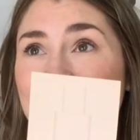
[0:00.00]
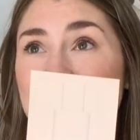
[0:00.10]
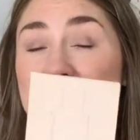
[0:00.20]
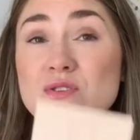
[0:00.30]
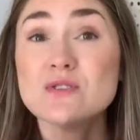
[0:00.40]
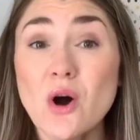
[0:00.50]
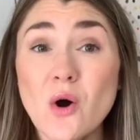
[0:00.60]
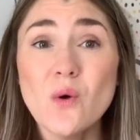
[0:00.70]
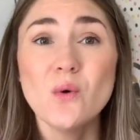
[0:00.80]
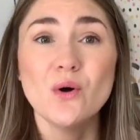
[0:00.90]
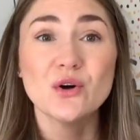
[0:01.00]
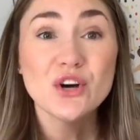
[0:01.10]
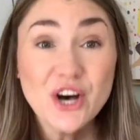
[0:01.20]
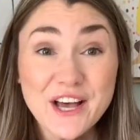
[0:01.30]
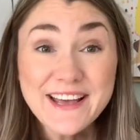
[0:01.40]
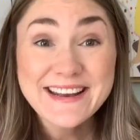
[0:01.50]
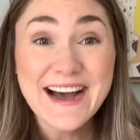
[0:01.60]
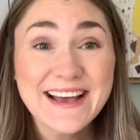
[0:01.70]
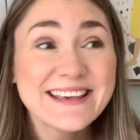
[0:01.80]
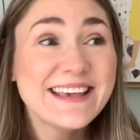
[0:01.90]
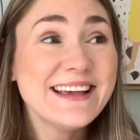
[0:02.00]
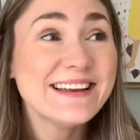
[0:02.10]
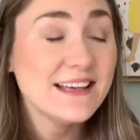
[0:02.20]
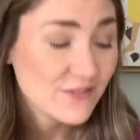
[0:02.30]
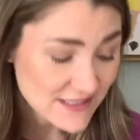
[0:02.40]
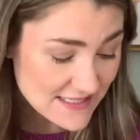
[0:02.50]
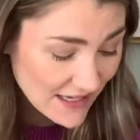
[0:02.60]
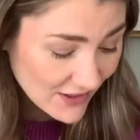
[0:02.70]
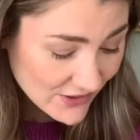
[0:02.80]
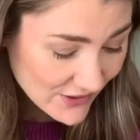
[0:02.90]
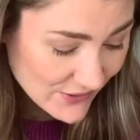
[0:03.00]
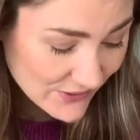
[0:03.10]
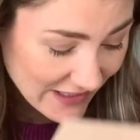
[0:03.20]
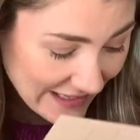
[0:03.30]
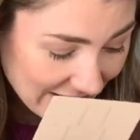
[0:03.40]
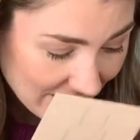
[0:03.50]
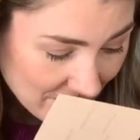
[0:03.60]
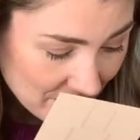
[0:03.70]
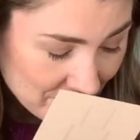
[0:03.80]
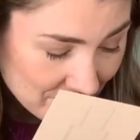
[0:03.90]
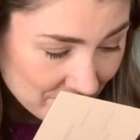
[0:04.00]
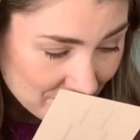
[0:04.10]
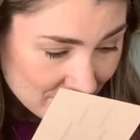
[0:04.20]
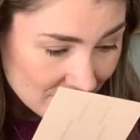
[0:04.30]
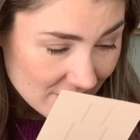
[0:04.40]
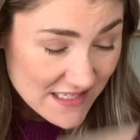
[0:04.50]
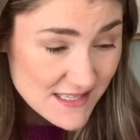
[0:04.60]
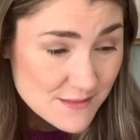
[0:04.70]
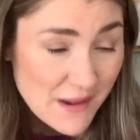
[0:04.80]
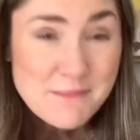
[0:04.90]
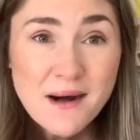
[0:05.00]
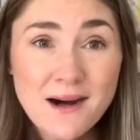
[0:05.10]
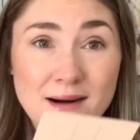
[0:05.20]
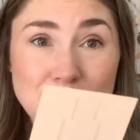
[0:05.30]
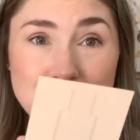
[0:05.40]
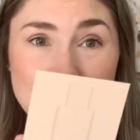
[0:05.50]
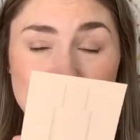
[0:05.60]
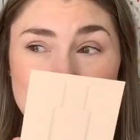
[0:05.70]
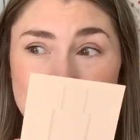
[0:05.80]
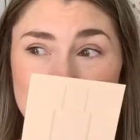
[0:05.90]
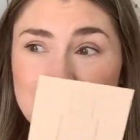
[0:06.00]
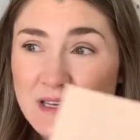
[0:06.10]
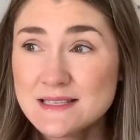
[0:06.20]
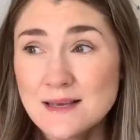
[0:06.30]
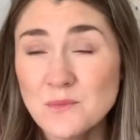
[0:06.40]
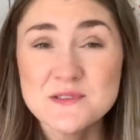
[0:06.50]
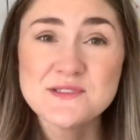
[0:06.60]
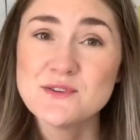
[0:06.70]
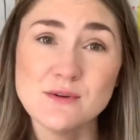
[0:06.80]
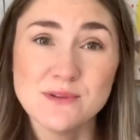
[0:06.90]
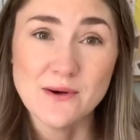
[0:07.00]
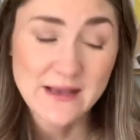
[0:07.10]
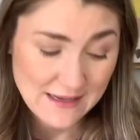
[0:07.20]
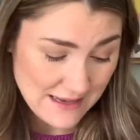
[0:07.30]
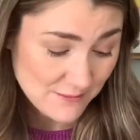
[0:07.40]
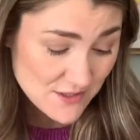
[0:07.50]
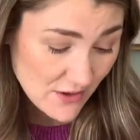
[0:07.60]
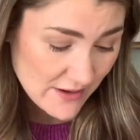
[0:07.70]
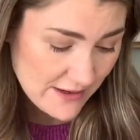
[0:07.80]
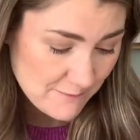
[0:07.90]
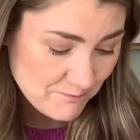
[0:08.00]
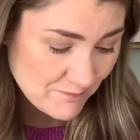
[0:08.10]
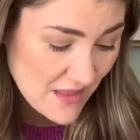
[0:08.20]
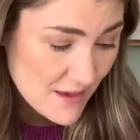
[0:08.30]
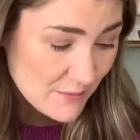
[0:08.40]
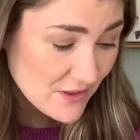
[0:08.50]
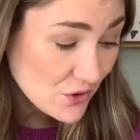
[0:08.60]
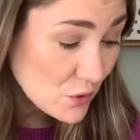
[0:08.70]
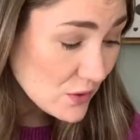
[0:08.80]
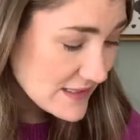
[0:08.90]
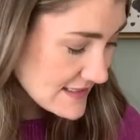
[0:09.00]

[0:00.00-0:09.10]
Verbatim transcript: so good. I can't even tell you. Like, this is my mom and someone's snow blowing. I'm sorry. But the coolest